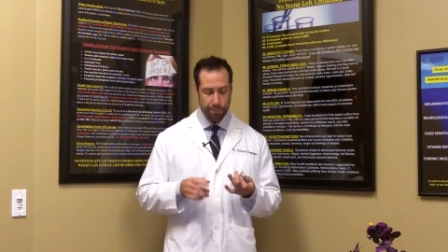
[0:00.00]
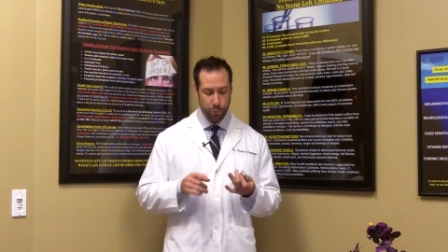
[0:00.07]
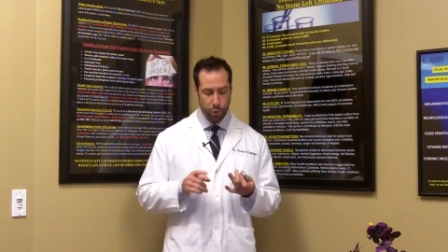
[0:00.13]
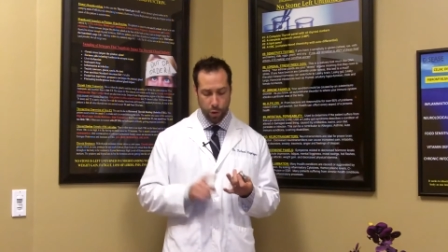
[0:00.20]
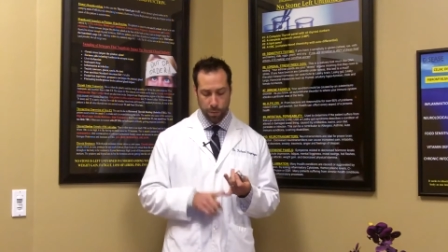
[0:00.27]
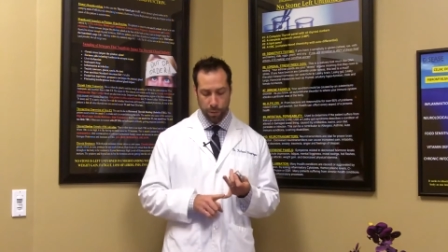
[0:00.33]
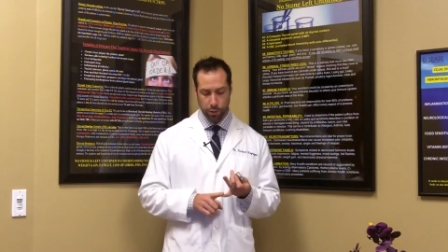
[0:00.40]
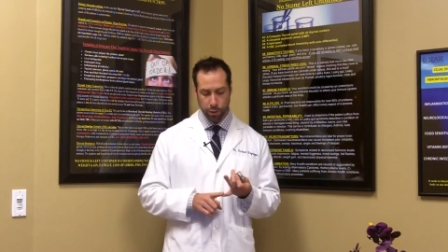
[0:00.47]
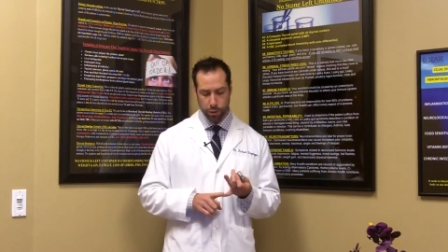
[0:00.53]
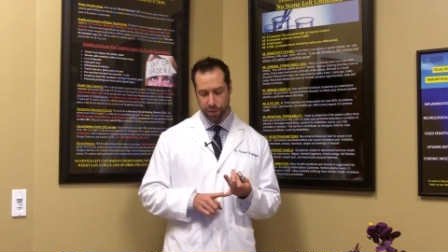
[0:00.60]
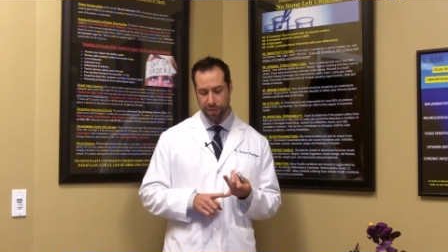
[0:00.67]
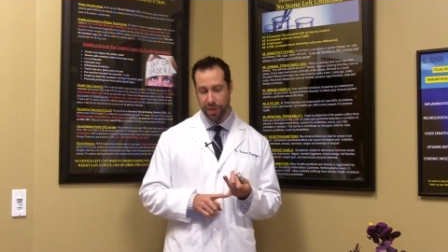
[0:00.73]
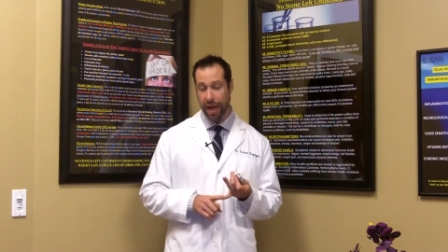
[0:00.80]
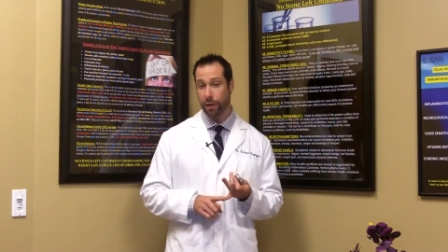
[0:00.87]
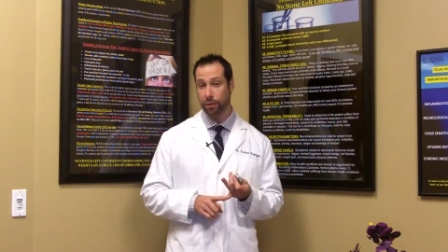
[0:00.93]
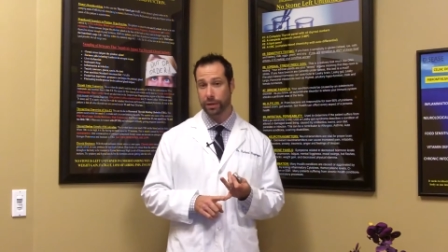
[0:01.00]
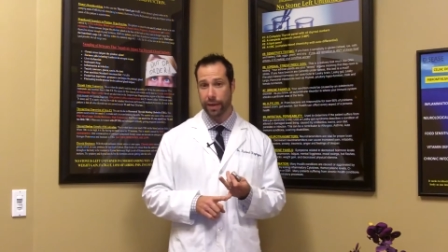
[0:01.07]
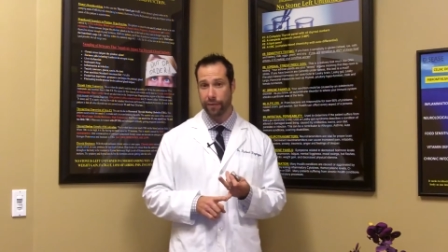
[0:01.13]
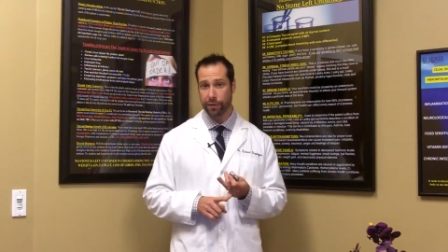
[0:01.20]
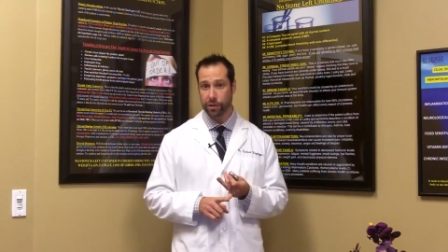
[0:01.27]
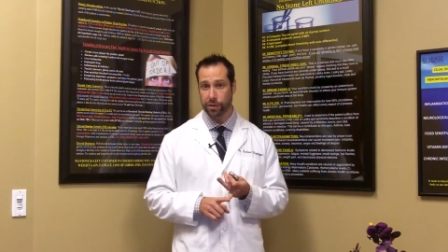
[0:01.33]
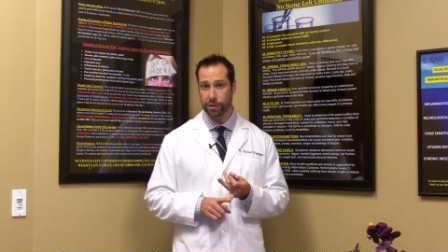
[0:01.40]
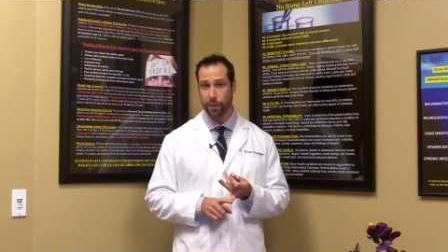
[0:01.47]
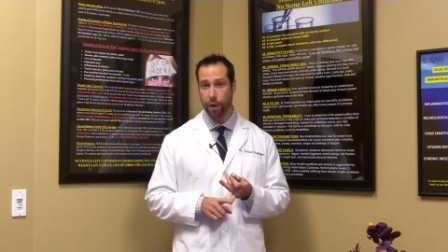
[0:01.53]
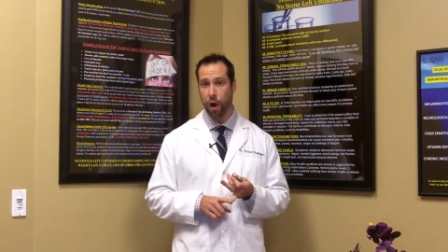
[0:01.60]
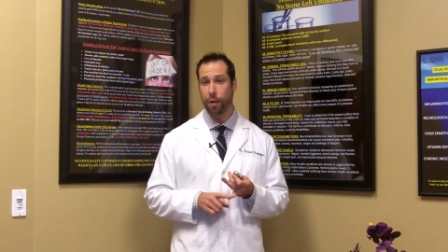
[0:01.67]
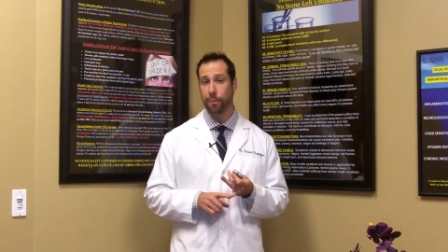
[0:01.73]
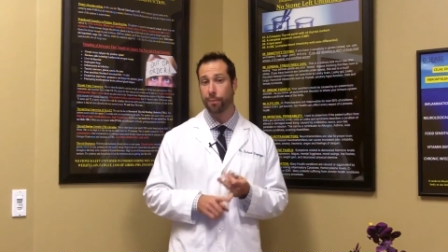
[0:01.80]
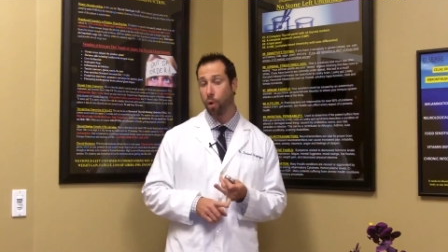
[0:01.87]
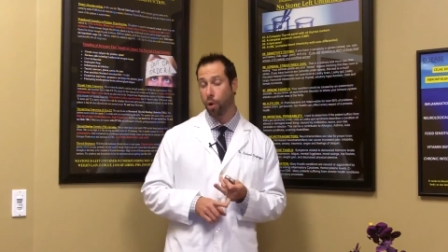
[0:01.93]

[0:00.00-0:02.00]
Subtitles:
Now, normal glutathione levels